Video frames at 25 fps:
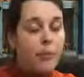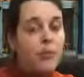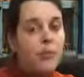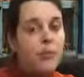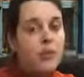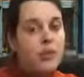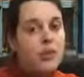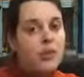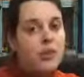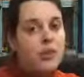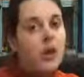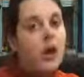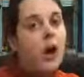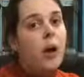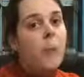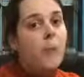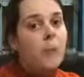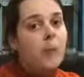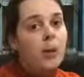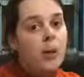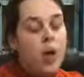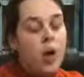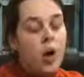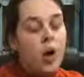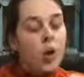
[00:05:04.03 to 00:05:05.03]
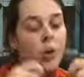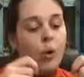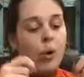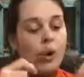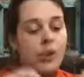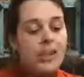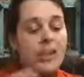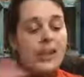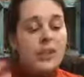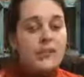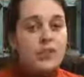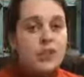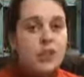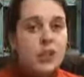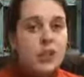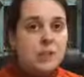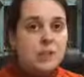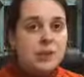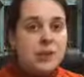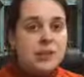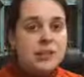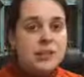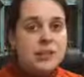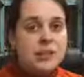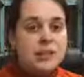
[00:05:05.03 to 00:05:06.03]
over the top, or you can have a
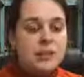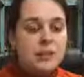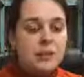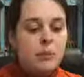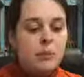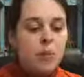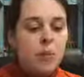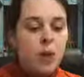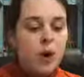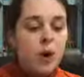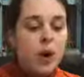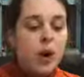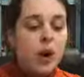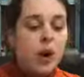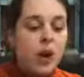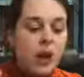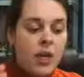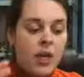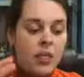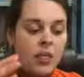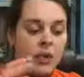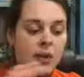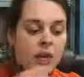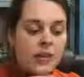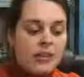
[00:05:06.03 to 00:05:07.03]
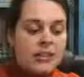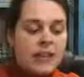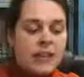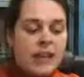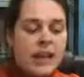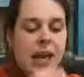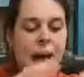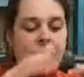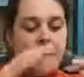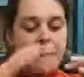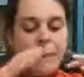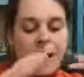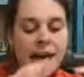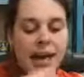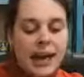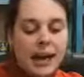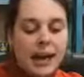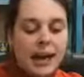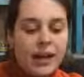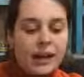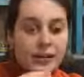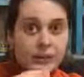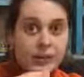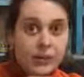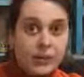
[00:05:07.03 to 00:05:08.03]
two-piece system where there's like a
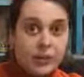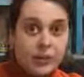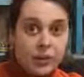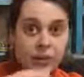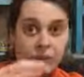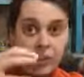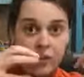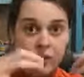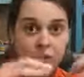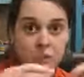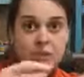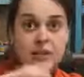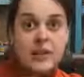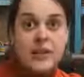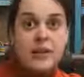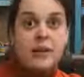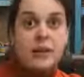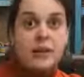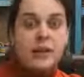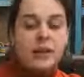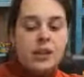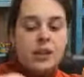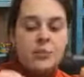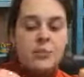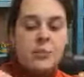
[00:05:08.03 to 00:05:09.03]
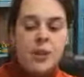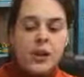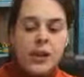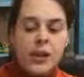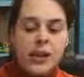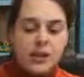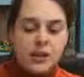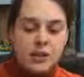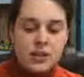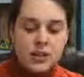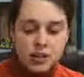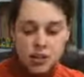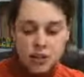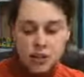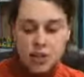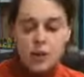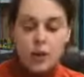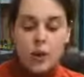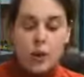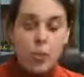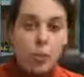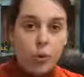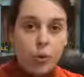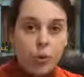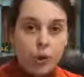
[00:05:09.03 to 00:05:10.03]
pad of material that you put into
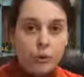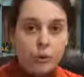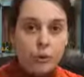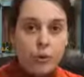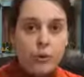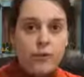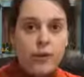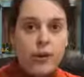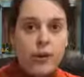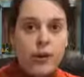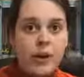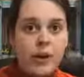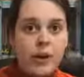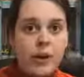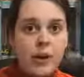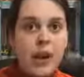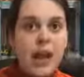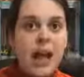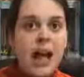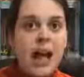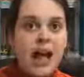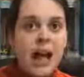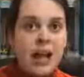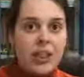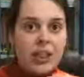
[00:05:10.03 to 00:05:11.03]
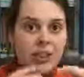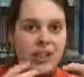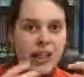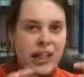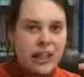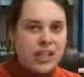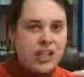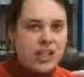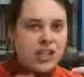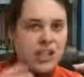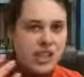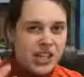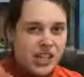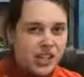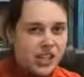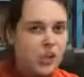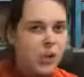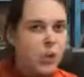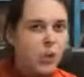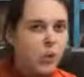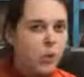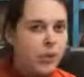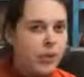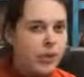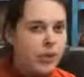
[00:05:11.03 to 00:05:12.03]
a waterproof outer and then change the
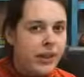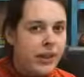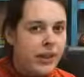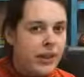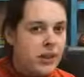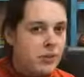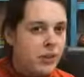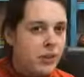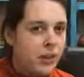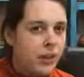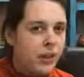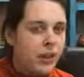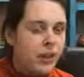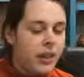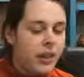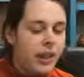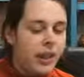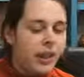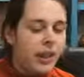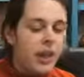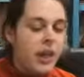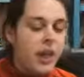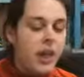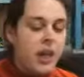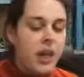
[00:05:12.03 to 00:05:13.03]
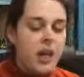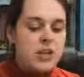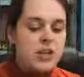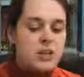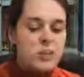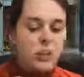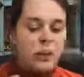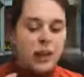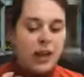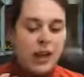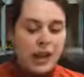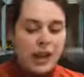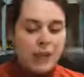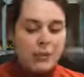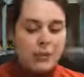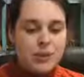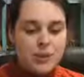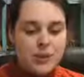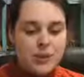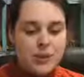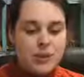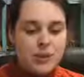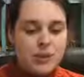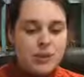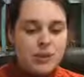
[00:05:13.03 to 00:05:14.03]
whole thing as one thing. So what I would
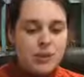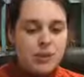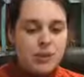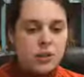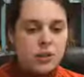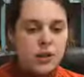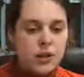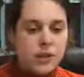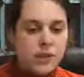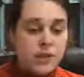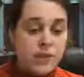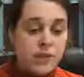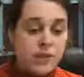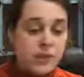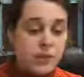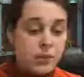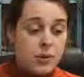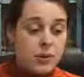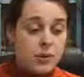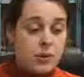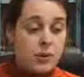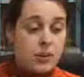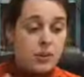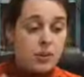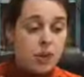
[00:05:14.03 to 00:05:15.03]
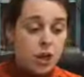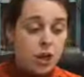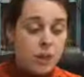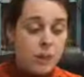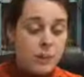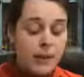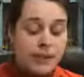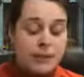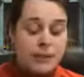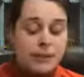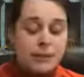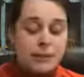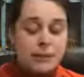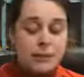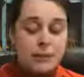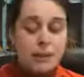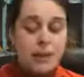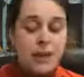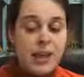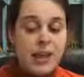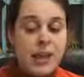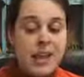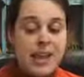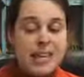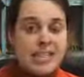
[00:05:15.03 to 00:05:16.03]
tend to do is, if I'm using a two-piece system,
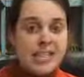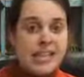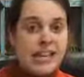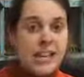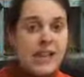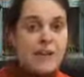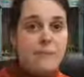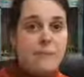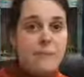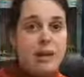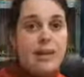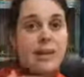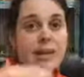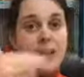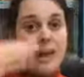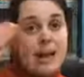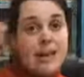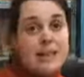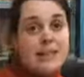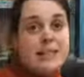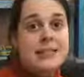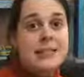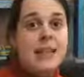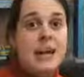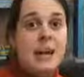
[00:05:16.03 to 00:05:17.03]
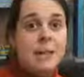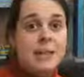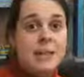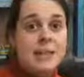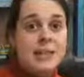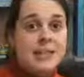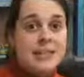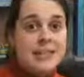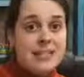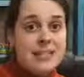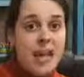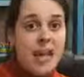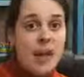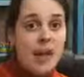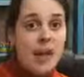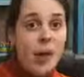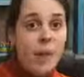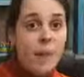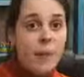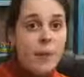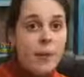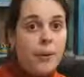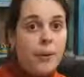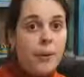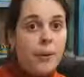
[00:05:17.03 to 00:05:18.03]
is I'd have my next nappy set
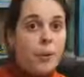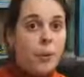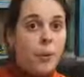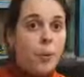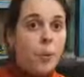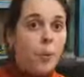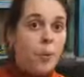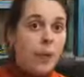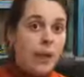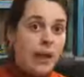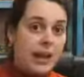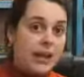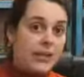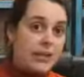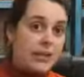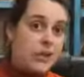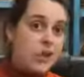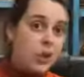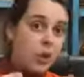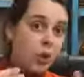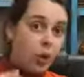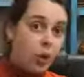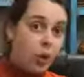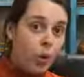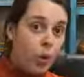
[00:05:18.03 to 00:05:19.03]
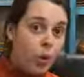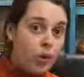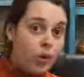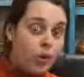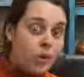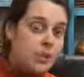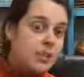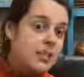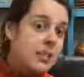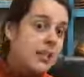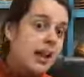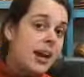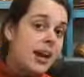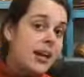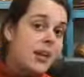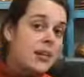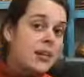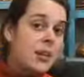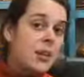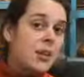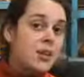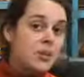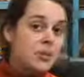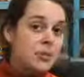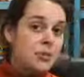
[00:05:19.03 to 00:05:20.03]
up waiting to go on to the child,
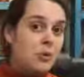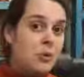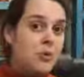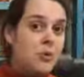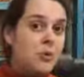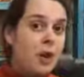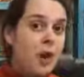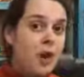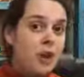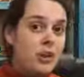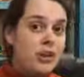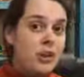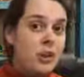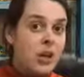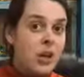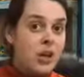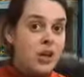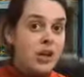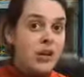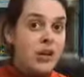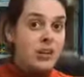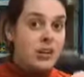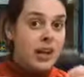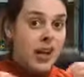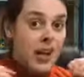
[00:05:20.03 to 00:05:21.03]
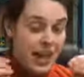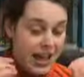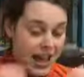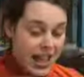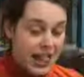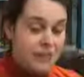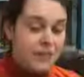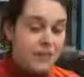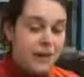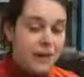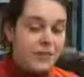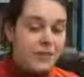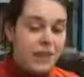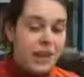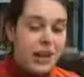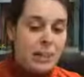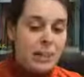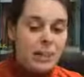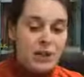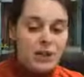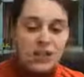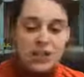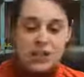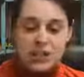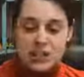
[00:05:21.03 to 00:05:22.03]
so I'm not in the middle of a
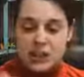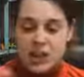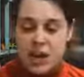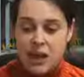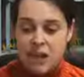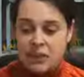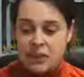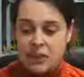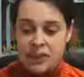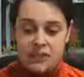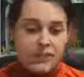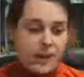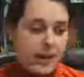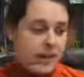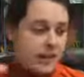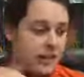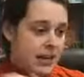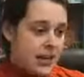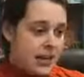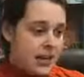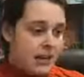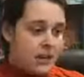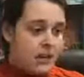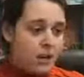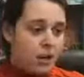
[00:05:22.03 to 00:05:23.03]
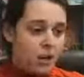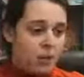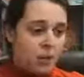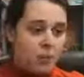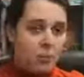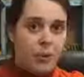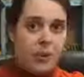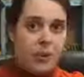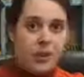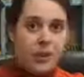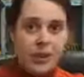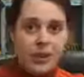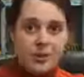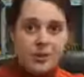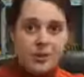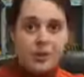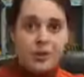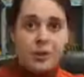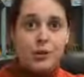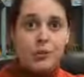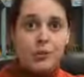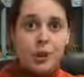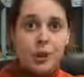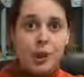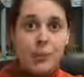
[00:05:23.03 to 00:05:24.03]
nappy change having to find an insert and put it into
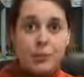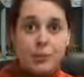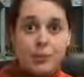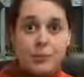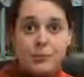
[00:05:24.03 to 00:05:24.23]
a wrap.